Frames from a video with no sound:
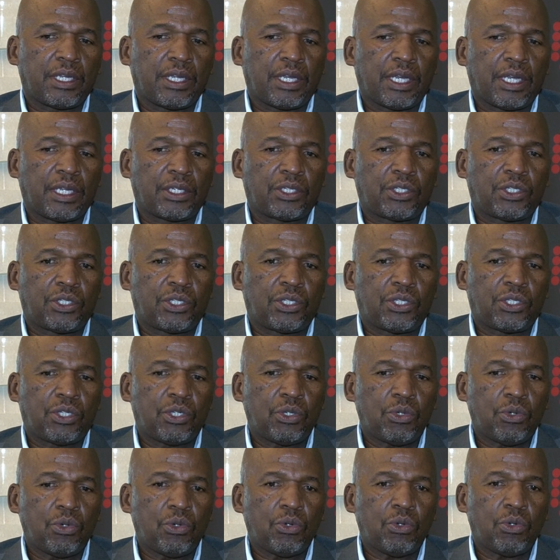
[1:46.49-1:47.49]
a
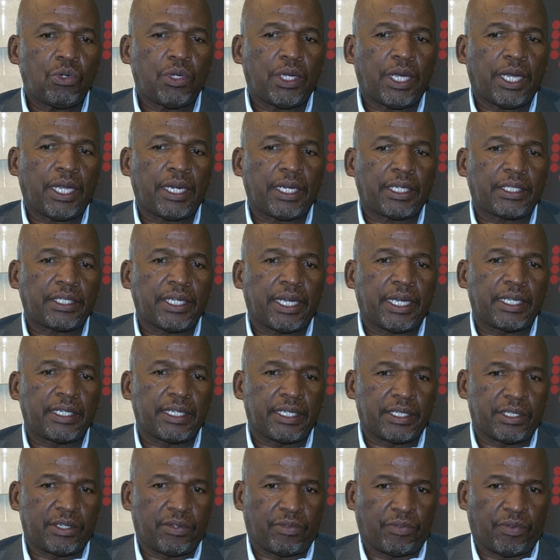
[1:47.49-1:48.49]
2-character
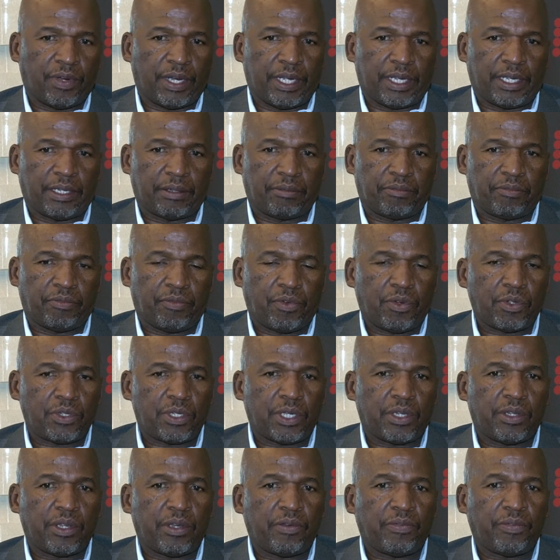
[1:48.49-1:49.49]
identifier. For
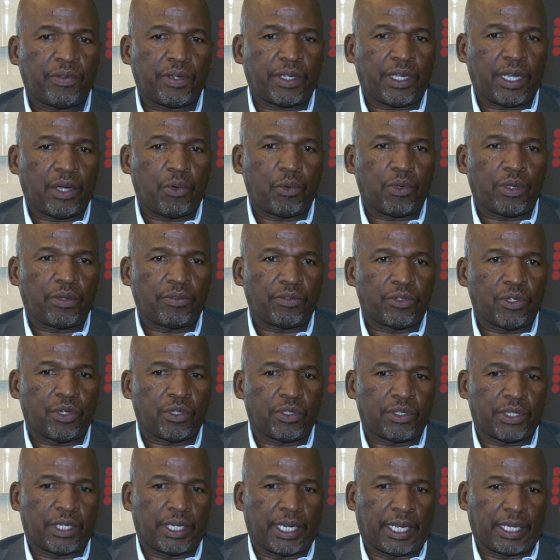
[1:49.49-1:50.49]
South Africa we have
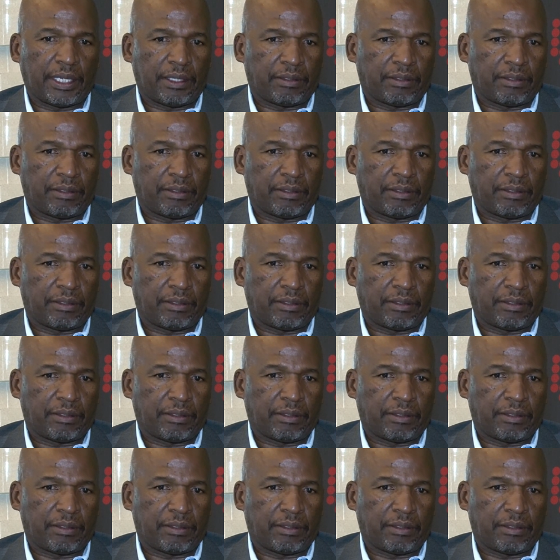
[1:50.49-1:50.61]
.za.